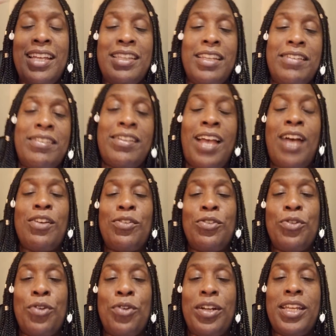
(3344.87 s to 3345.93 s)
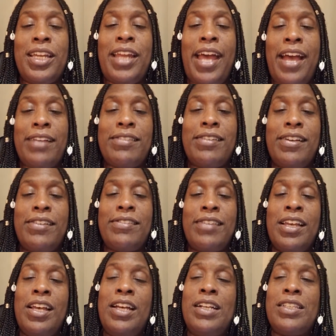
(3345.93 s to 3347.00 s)
This is how you're going to get access
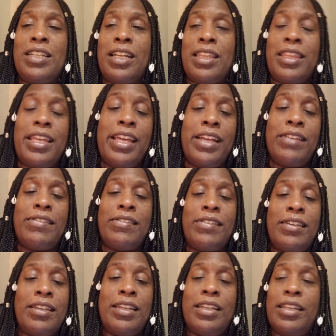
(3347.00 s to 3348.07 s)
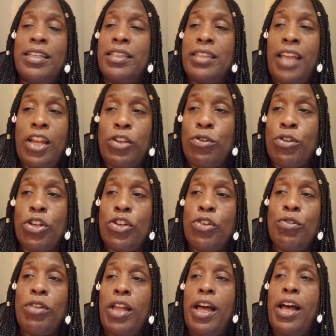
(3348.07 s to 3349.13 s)
to the things that you can
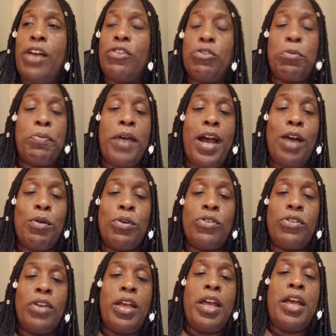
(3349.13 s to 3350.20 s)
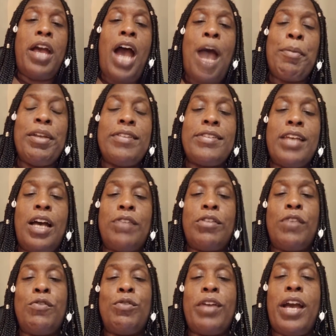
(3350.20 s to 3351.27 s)
utilize your powers. How many times
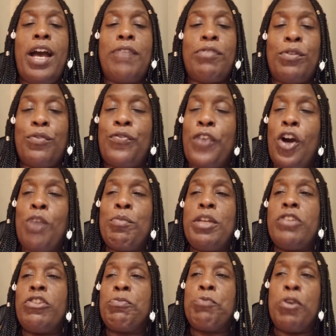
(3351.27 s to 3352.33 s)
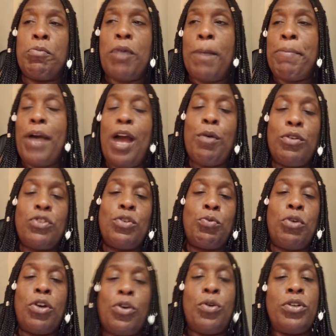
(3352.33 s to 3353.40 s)
have you guys felt me just put my power to
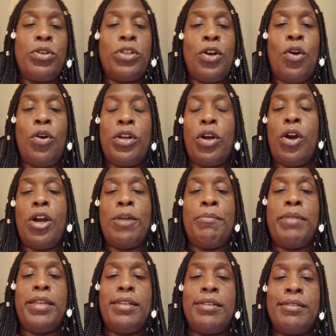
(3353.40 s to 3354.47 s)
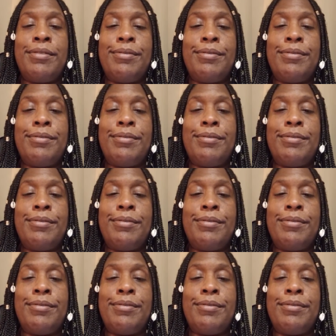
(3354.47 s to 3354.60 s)
work on y'all in a heartbeat?